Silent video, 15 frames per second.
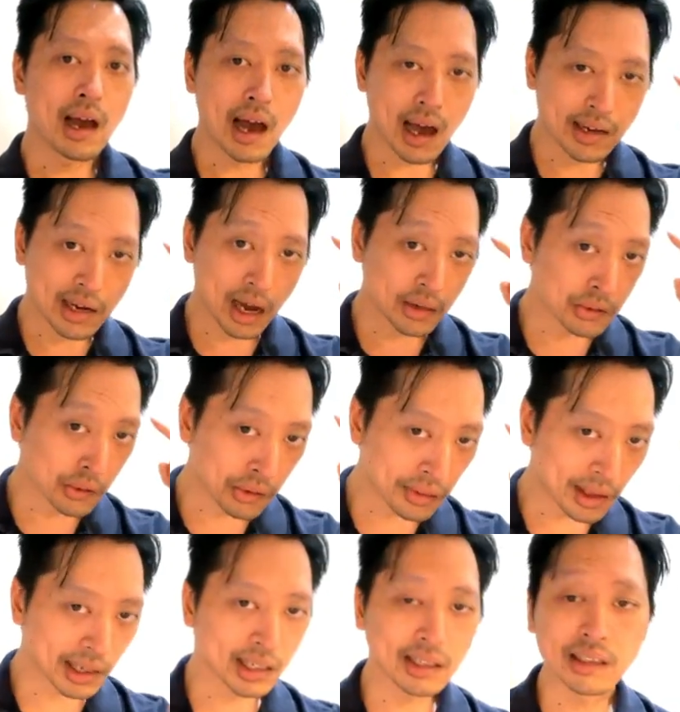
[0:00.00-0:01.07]
And now you're
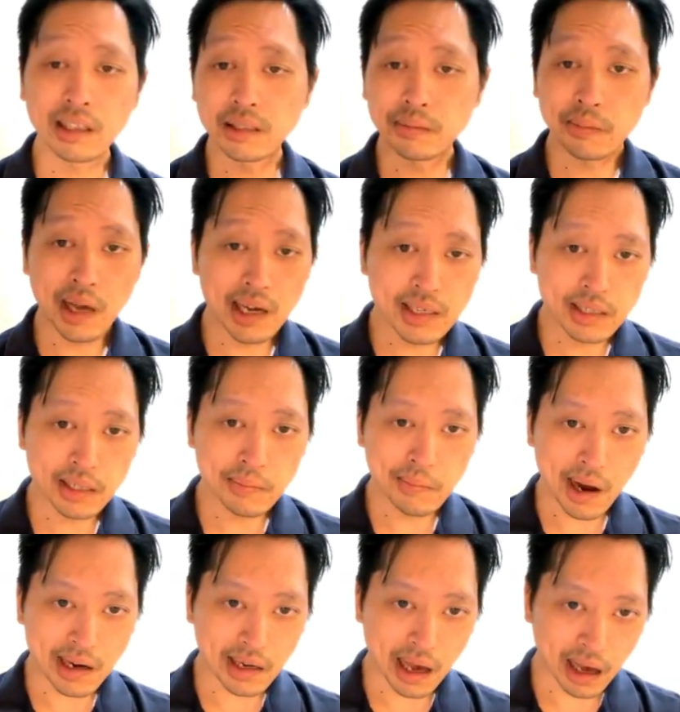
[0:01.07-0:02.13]
thinking this patient
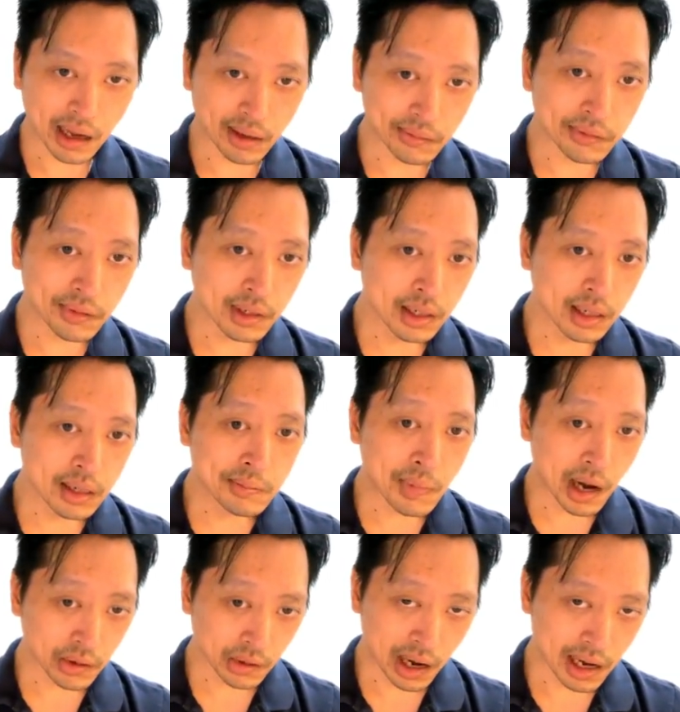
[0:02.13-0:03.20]
might have
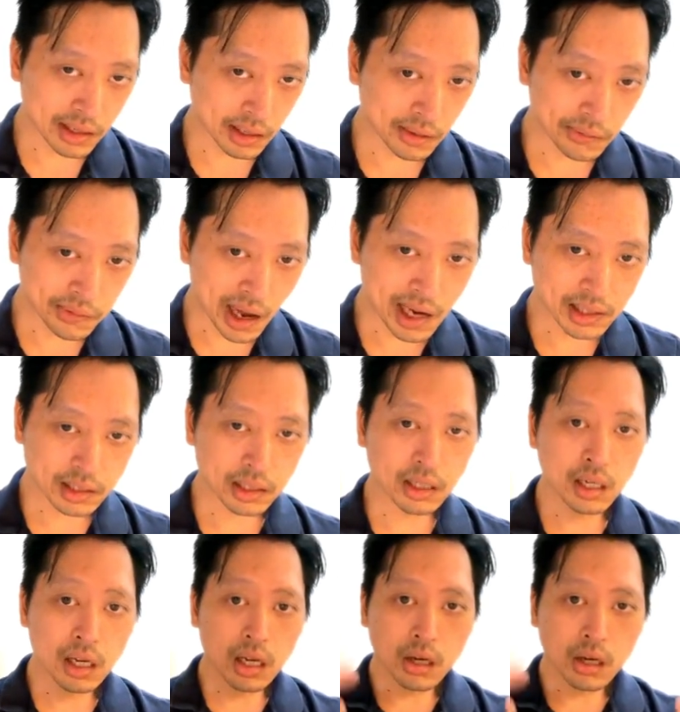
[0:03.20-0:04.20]
myocardial infarction.